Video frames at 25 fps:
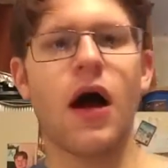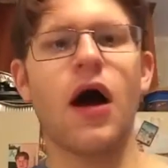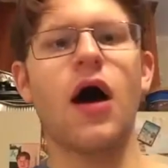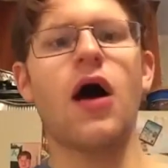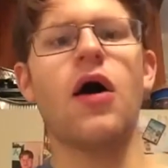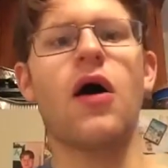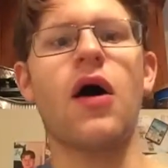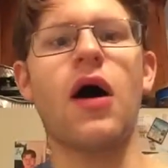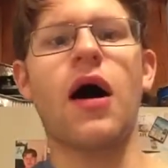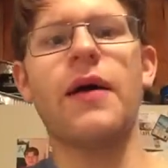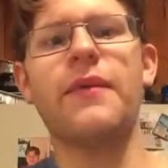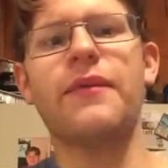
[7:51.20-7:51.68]

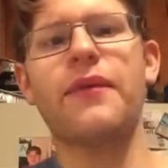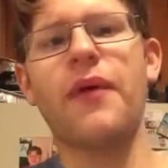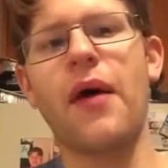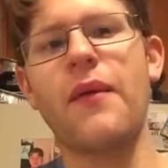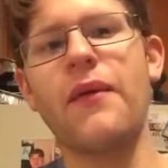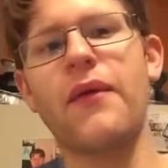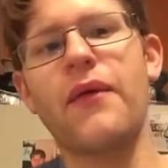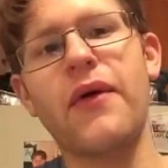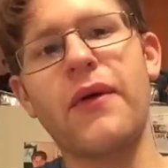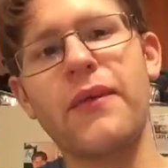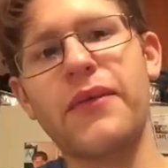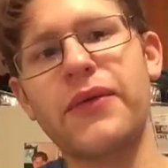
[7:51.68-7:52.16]
Oh, I
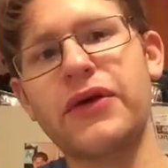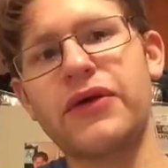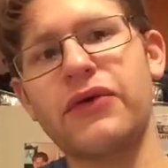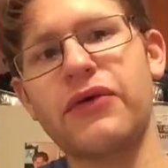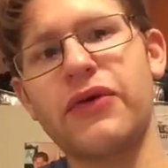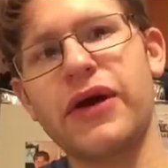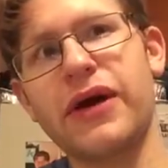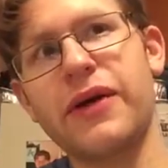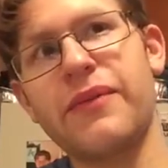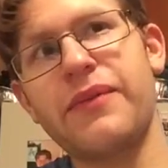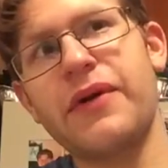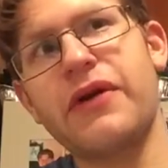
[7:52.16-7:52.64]
probably won't be
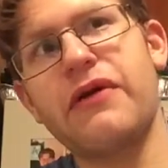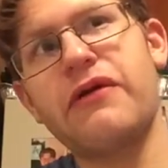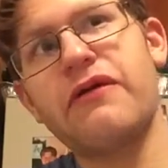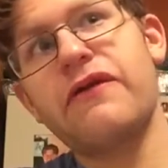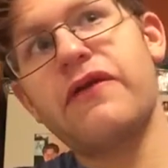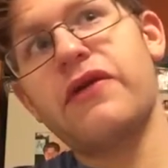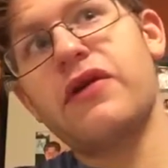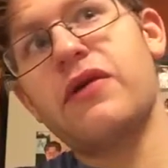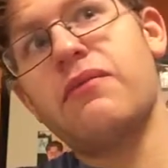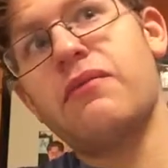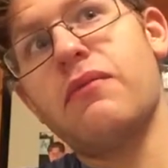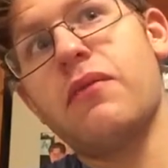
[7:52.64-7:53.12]
doing a beer
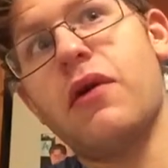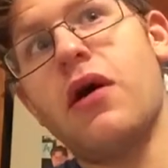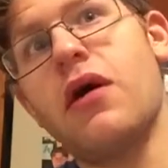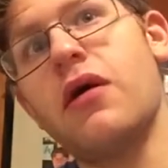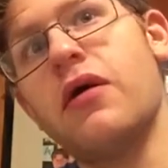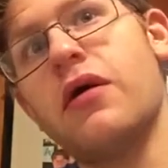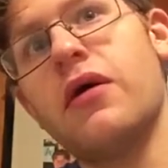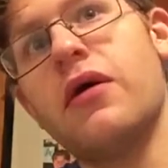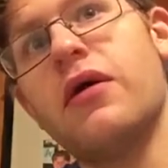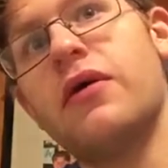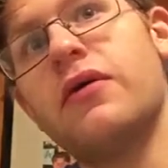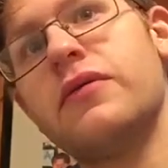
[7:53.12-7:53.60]
review
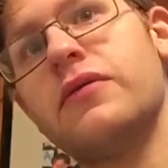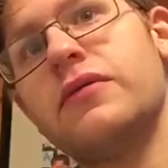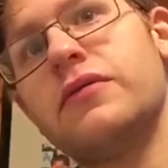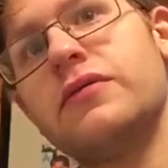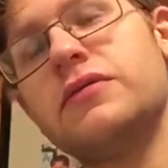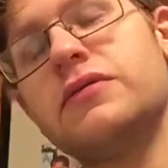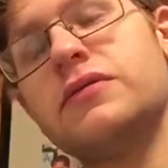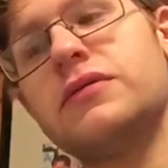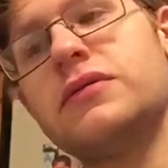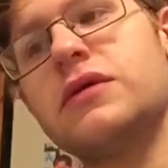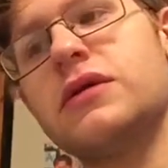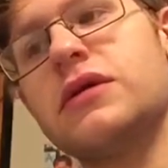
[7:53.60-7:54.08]
tomorrow.
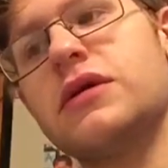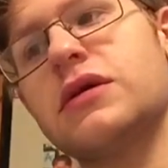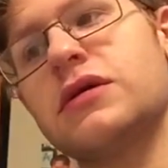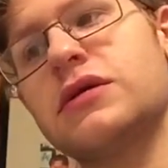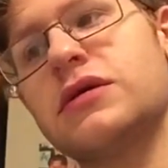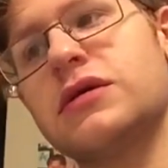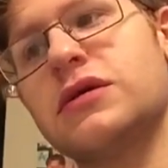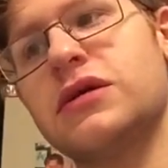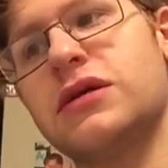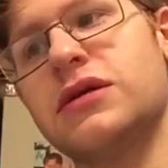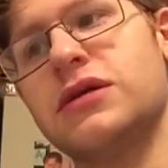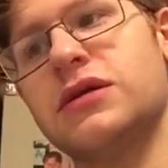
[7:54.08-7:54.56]

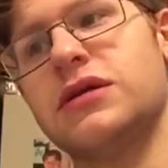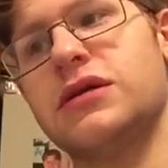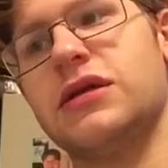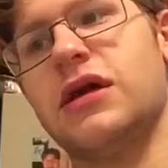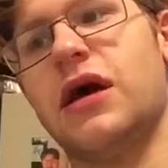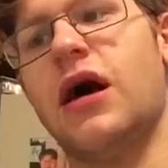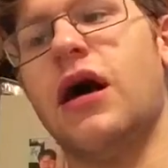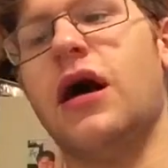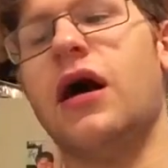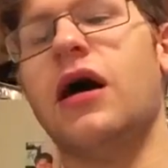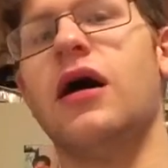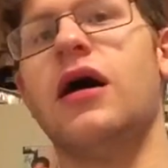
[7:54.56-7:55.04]
Because
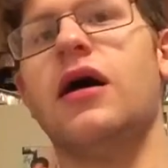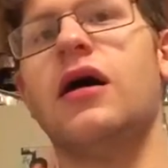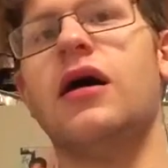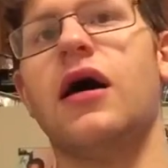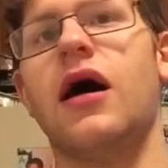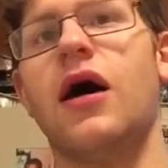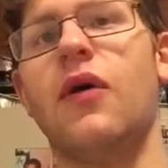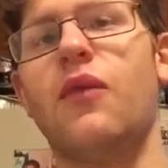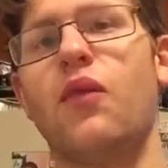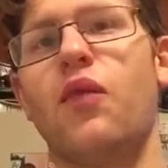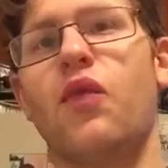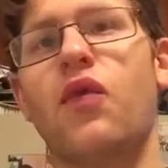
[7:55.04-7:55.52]

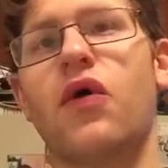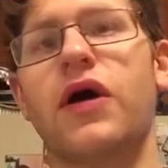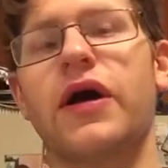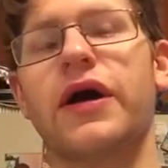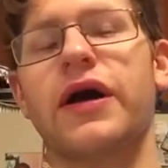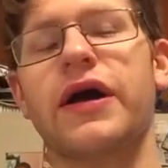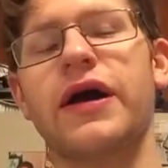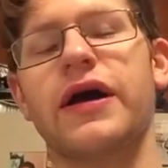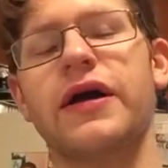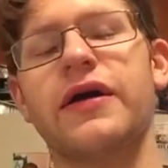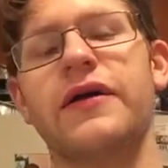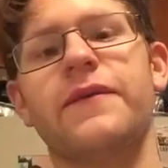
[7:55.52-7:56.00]
I'm
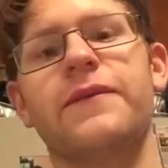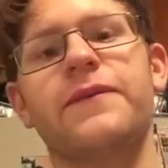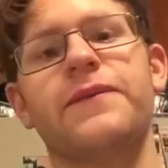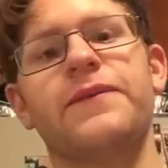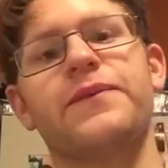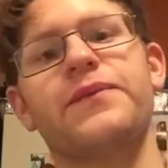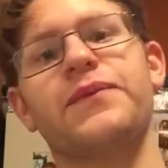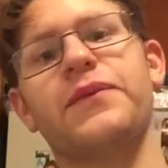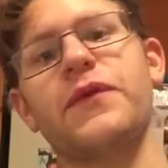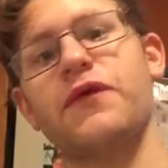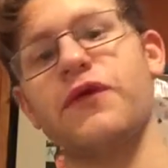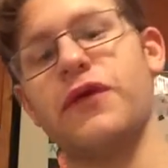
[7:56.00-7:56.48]
working
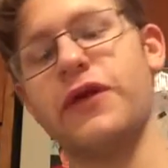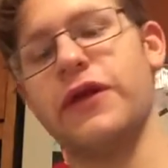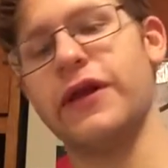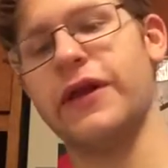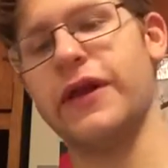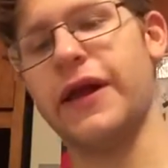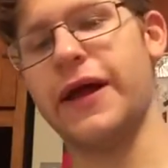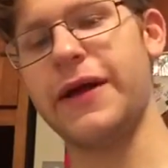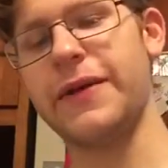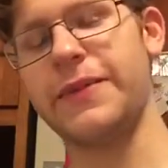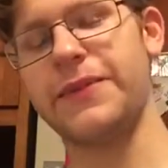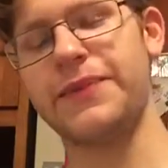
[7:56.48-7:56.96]
really
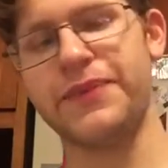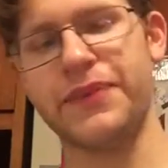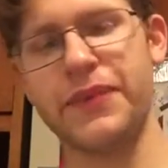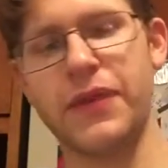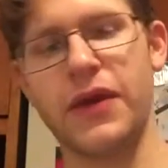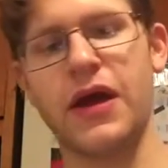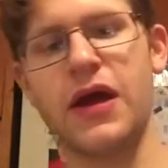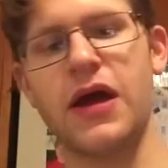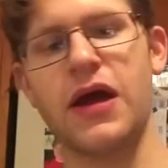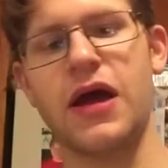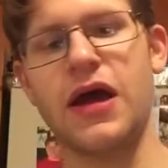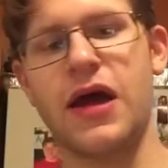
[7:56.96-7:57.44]
late.
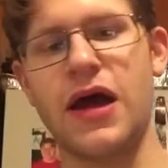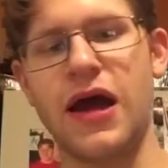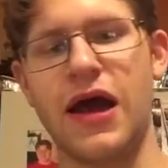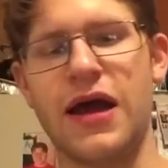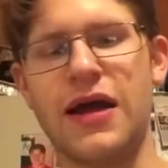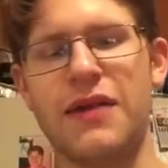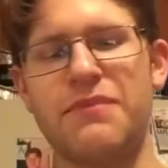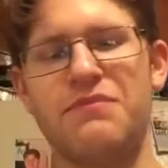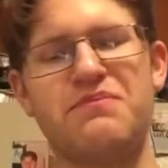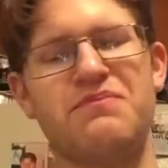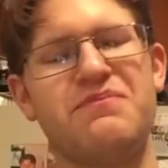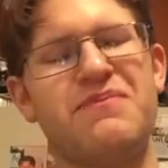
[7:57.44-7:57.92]

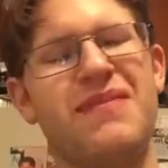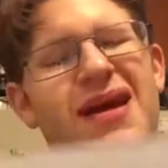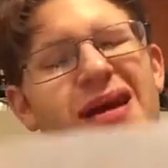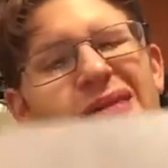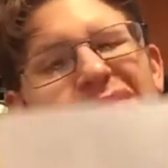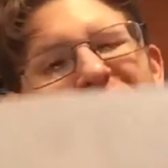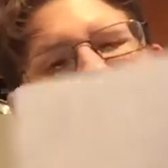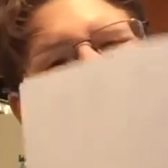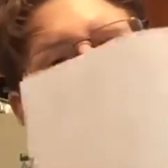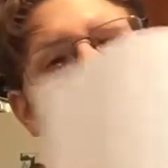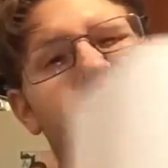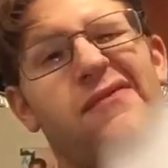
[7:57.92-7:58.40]
And
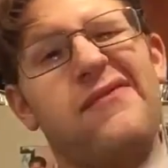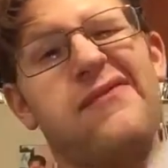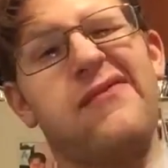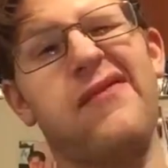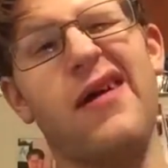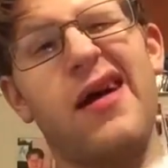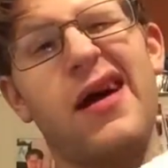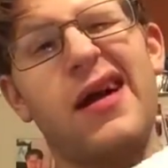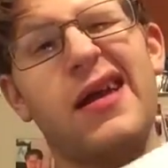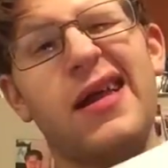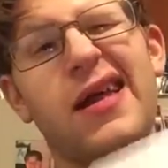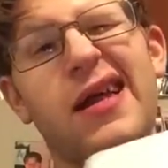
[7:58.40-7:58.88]
maybe on
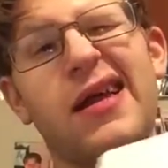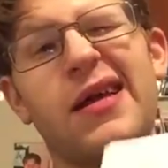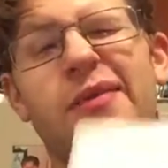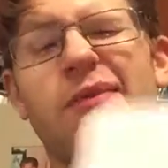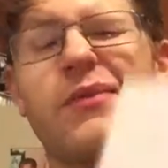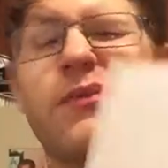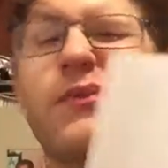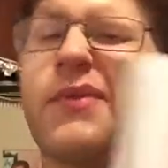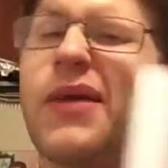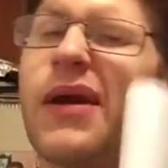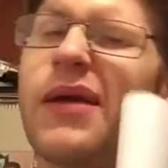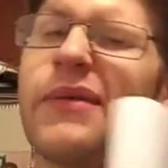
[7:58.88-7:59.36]
Friday,
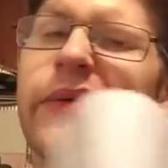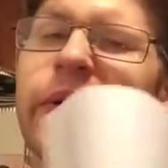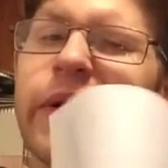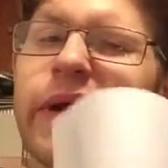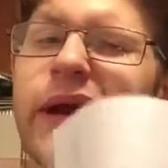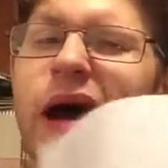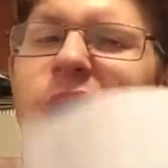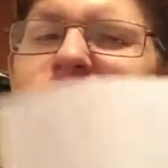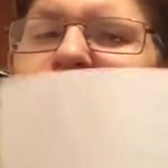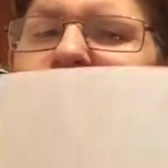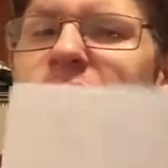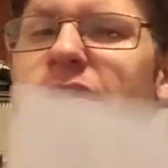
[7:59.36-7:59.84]
maybe
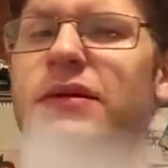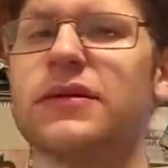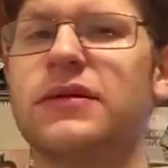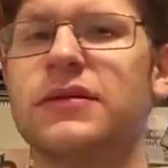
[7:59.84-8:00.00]
not.